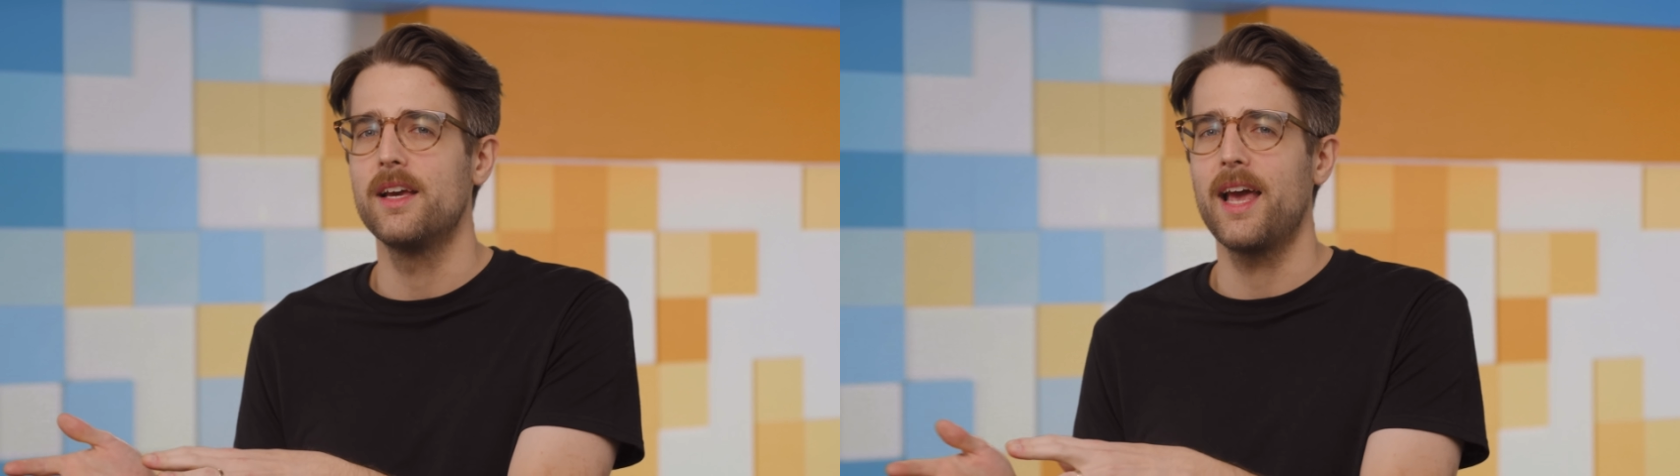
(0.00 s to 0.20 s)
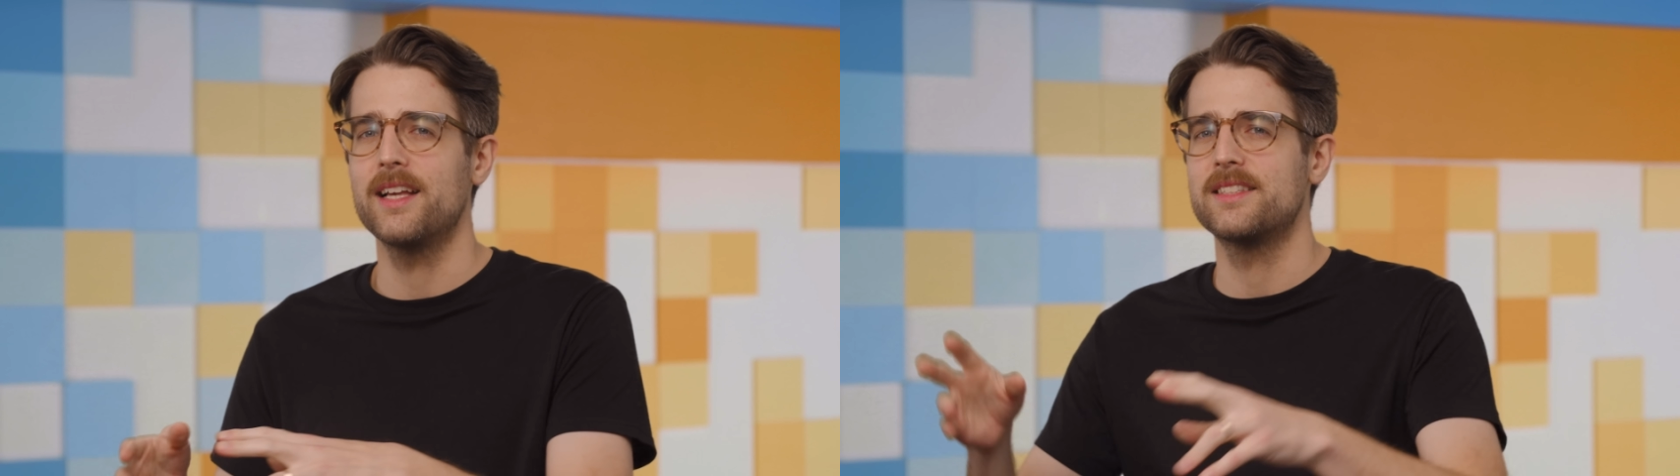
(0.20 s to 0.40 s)

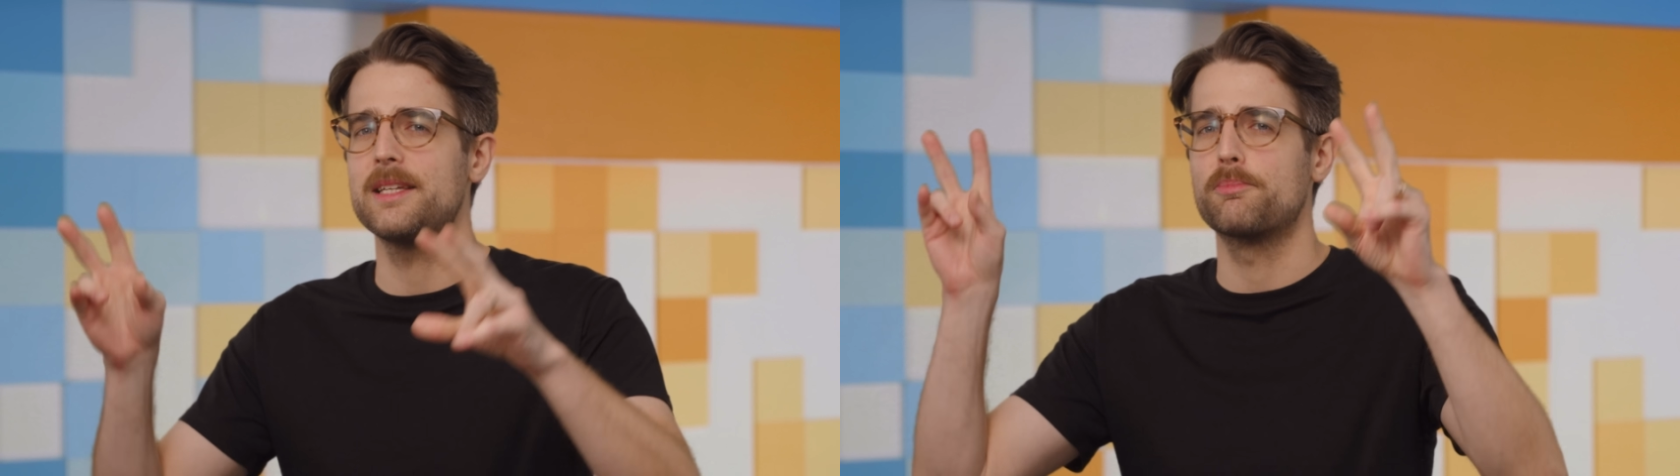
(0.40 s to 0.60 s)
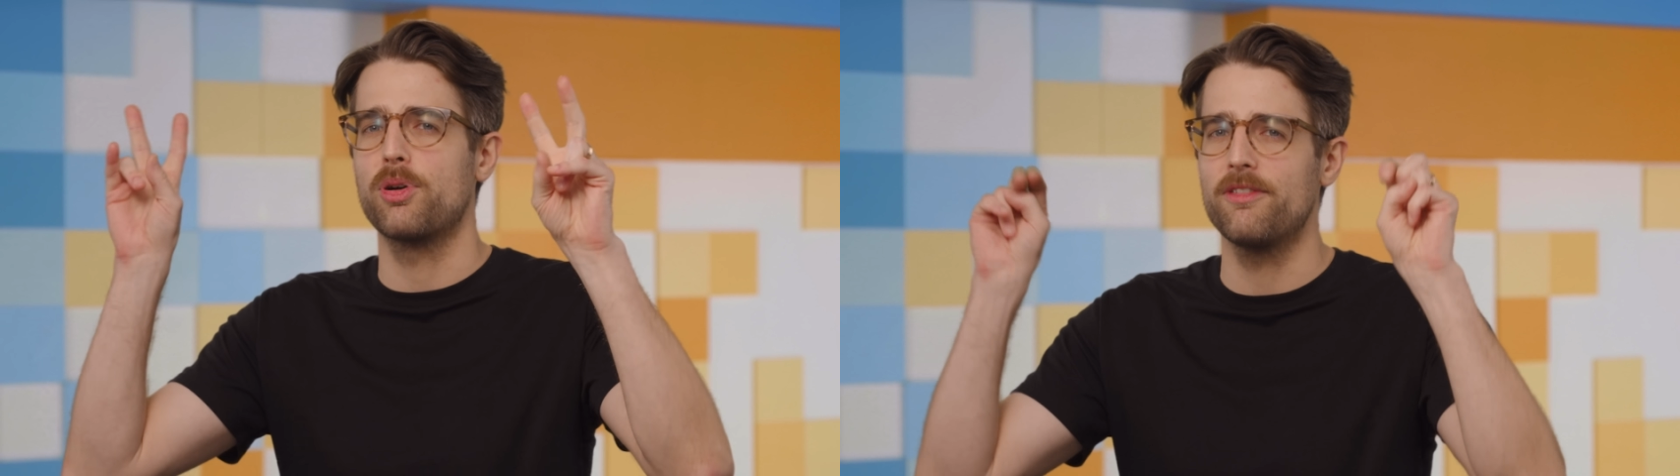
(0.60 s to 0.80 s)
as
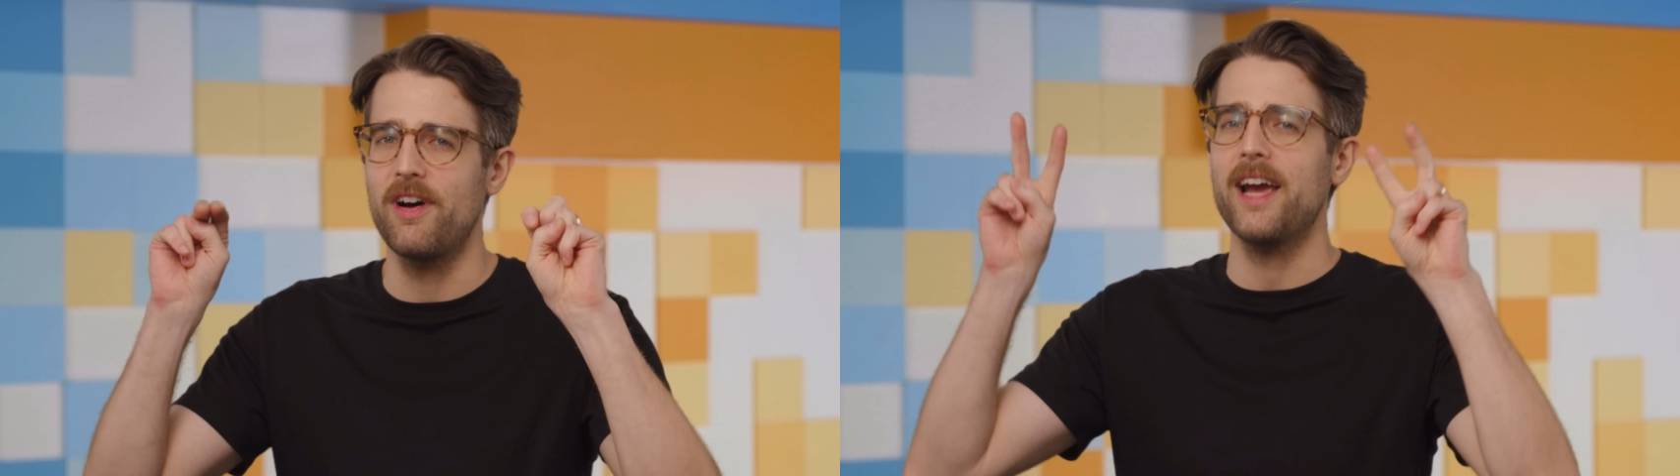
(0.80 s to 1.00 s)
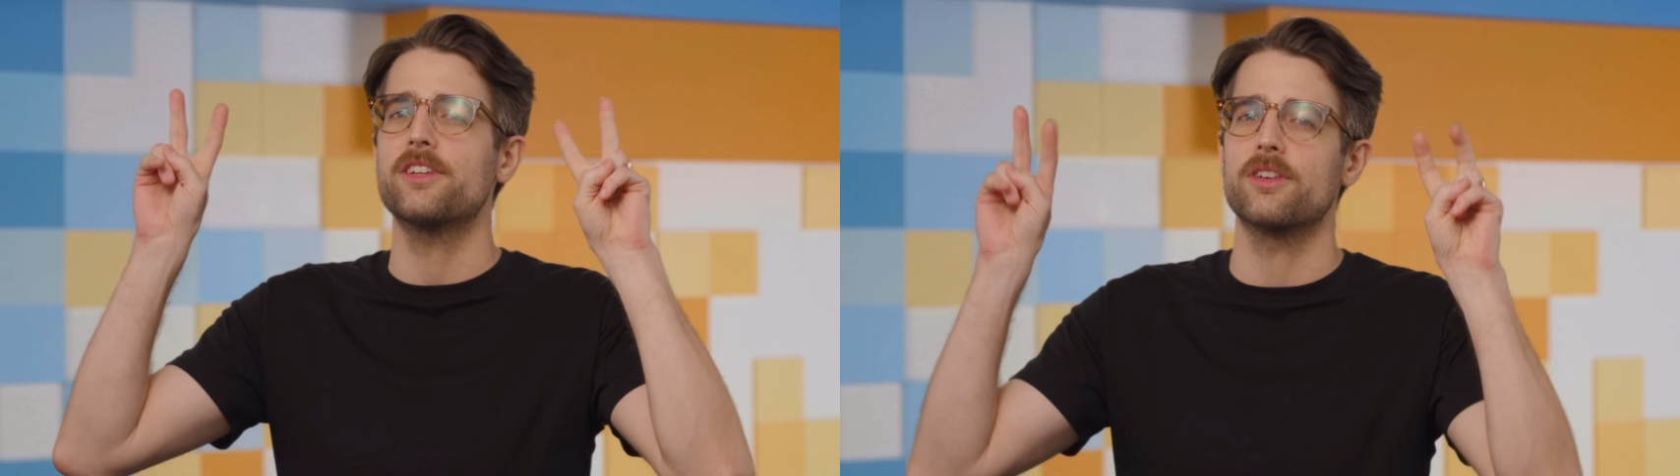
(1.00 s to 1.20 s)
the
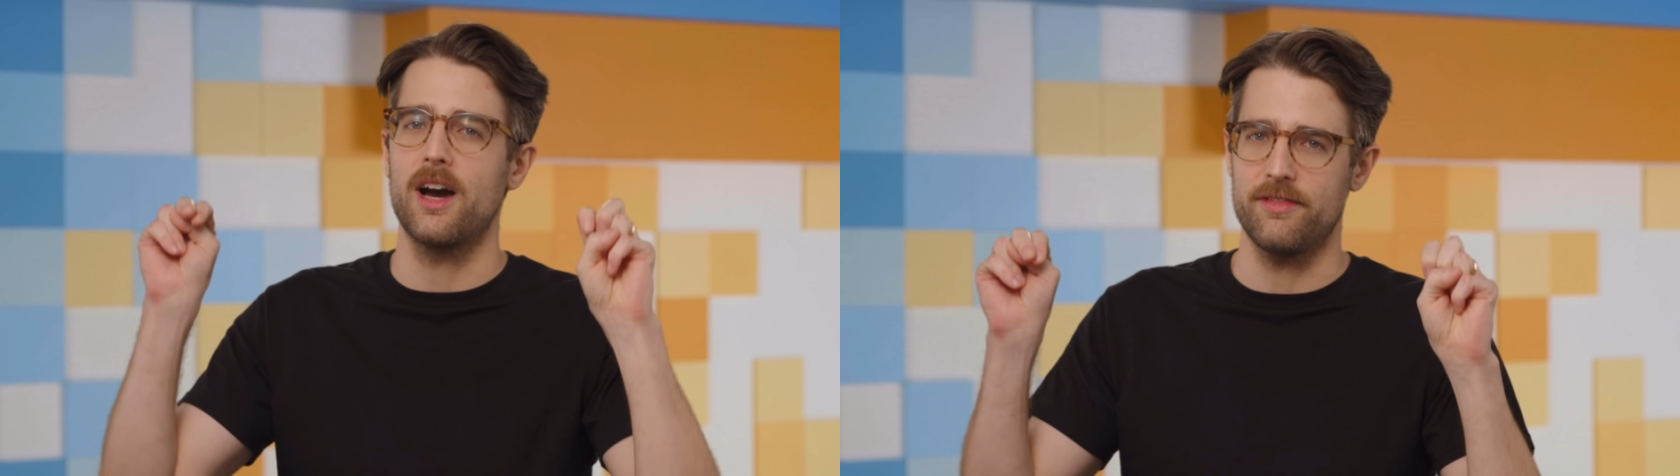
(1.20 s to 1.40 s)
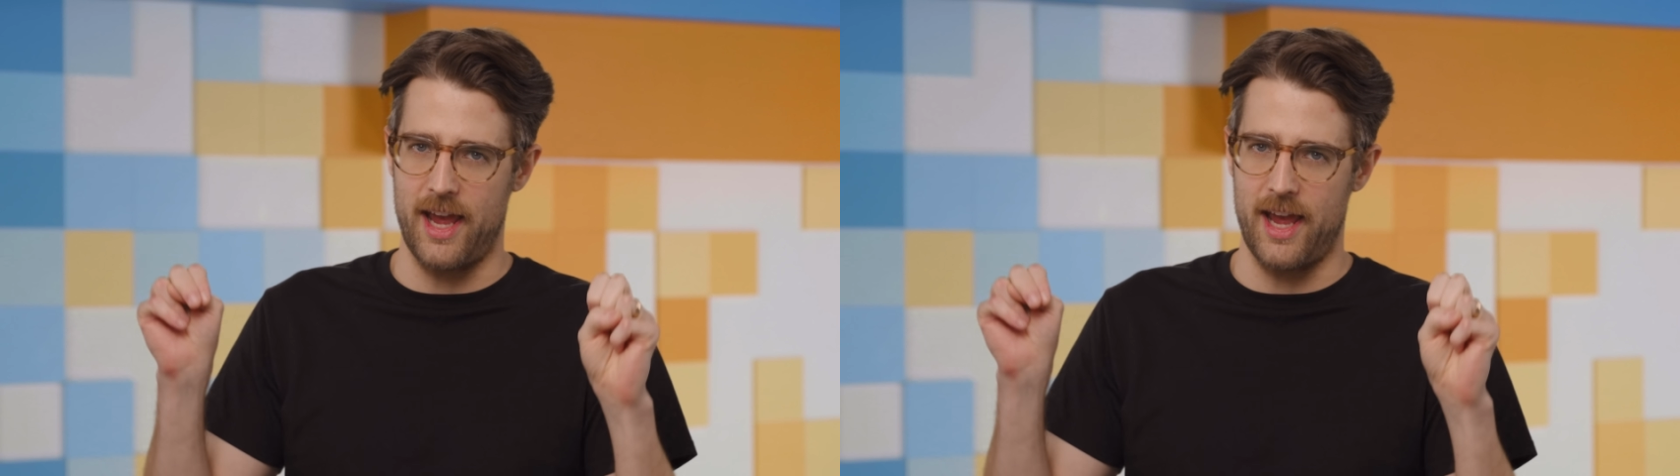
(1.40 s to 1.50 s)
provider of